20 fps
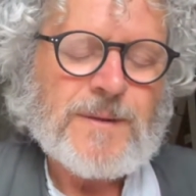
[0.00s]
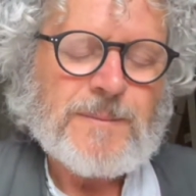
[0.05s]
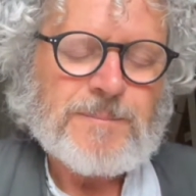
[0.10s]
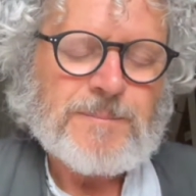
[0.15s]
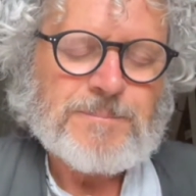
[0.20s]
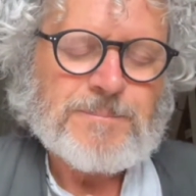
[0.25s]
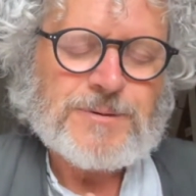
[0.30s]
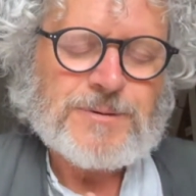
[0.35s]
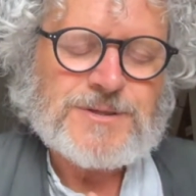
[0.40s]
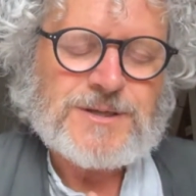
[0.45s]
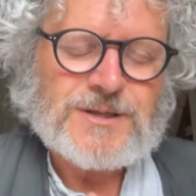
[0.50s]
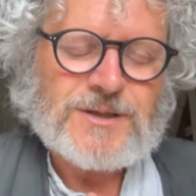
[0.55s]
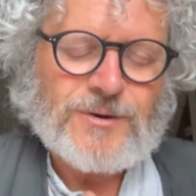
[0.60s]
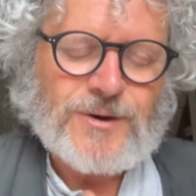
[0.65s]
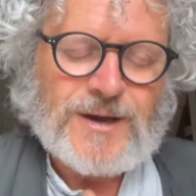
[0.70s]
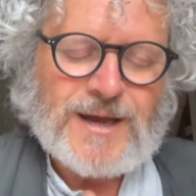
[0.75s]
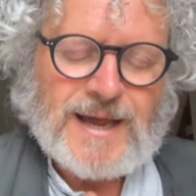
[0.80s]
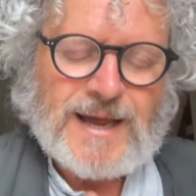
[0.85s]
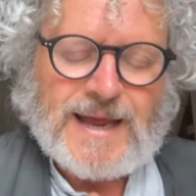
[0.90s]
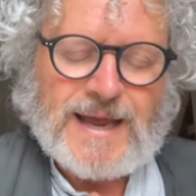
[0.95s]
putting your
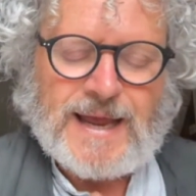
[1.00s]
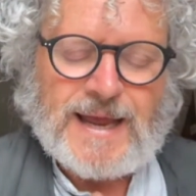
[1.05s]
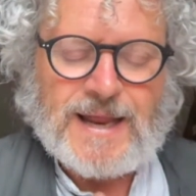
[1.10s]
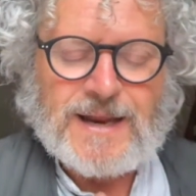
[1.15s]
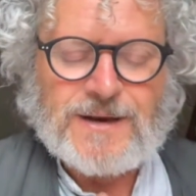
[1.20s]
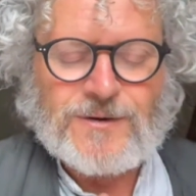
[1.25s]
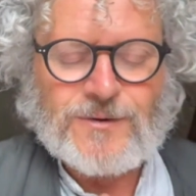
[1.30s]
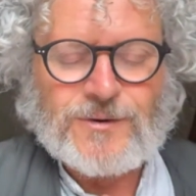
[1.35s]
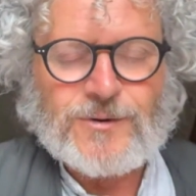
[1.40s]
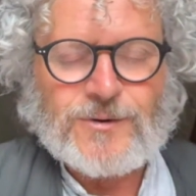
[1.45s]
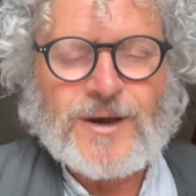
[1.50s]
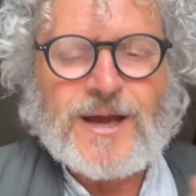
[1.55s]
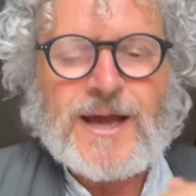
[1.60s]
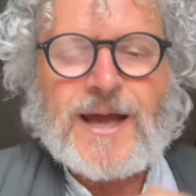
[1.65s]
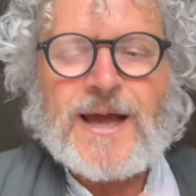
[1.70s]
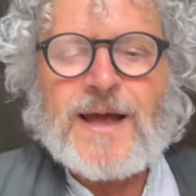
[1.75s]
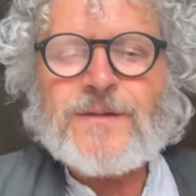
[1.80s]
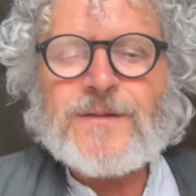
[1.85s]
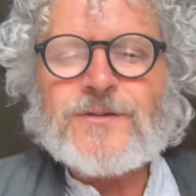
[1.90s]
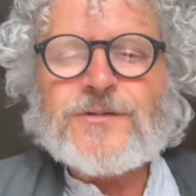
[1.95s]
hand or your
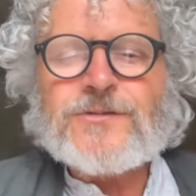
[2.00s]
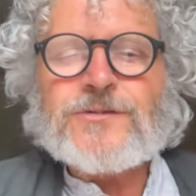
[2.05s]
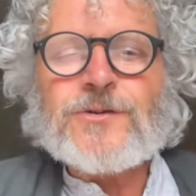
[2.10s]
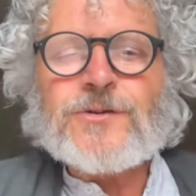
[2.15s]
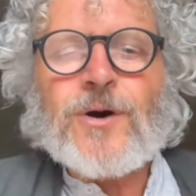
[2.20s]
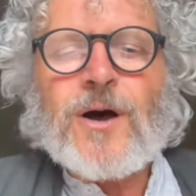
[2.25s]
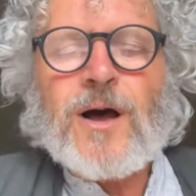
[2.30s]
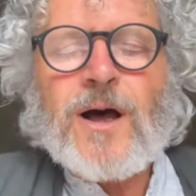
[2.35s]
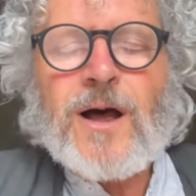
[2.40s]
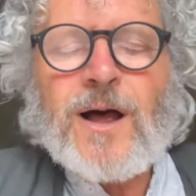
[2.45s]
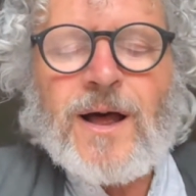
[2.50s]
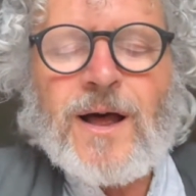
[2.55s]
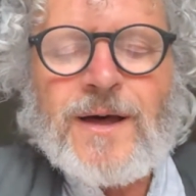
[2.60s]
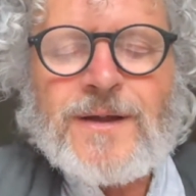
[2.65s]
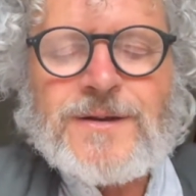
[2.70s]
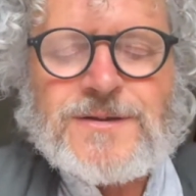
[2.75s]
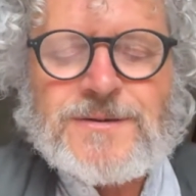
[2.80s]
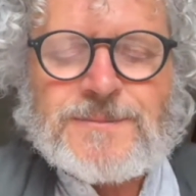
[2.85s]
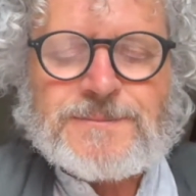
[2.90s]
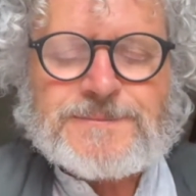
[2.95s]
hands to your
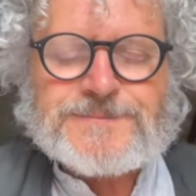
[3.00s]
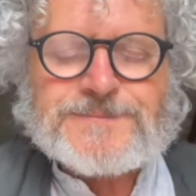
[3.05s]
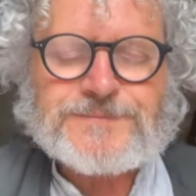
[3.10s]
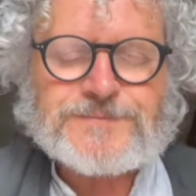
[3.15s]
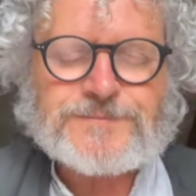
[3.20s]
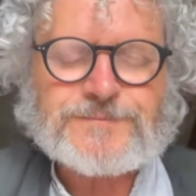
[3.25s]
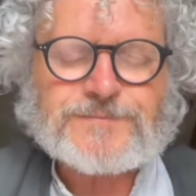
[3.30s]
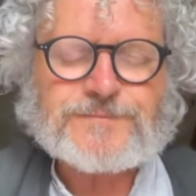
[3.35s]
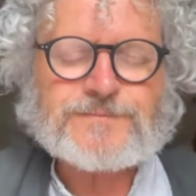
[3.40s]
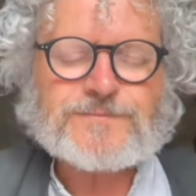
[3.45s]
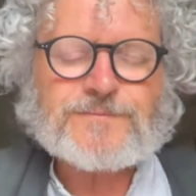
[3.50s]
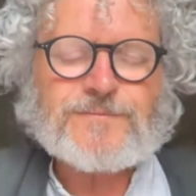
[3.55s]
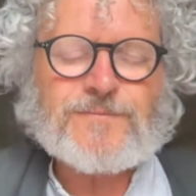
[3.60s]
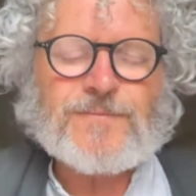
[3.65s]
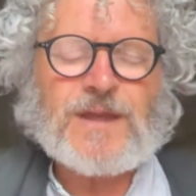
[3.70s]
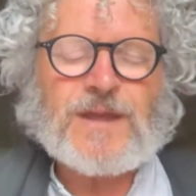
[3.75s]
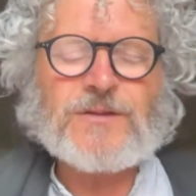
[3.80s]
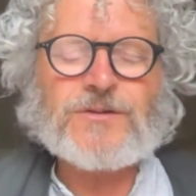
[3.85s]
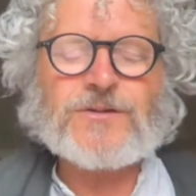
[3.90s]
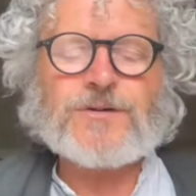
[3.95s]
heart
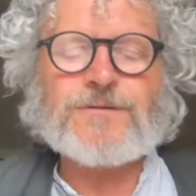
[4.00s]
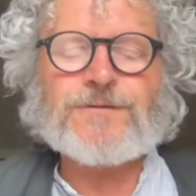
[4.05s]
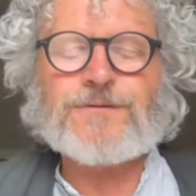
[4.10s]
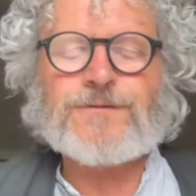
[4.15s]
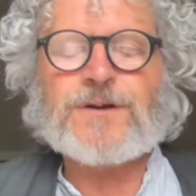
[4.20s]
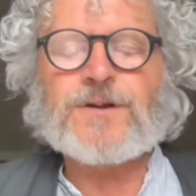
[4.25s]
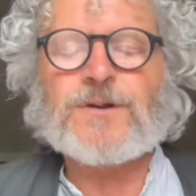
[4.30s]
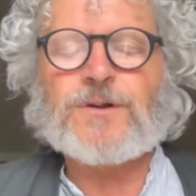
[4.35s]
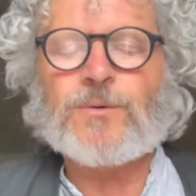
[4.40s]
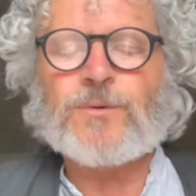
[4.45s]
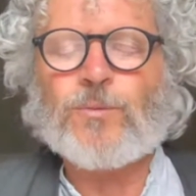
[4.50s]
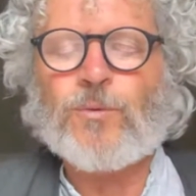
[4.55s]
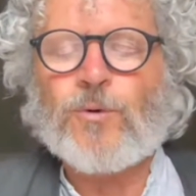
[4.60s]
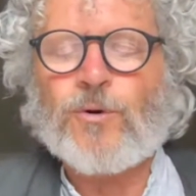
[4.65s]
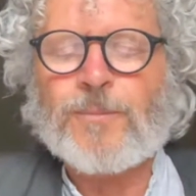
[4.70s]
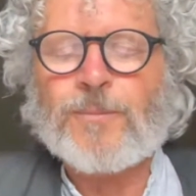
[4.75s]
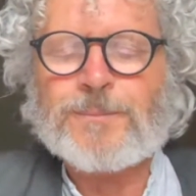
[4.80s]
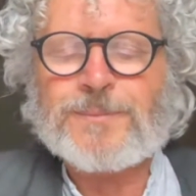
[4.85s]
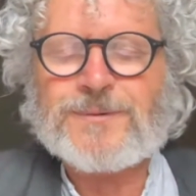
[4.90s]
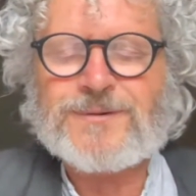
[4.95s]
to feel the
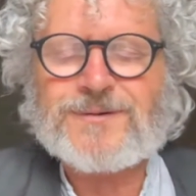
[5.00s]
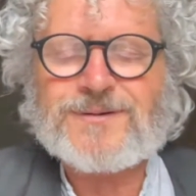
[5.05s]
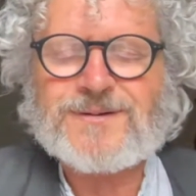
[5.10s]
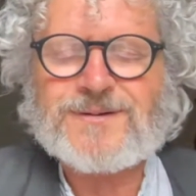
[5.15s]
warmth,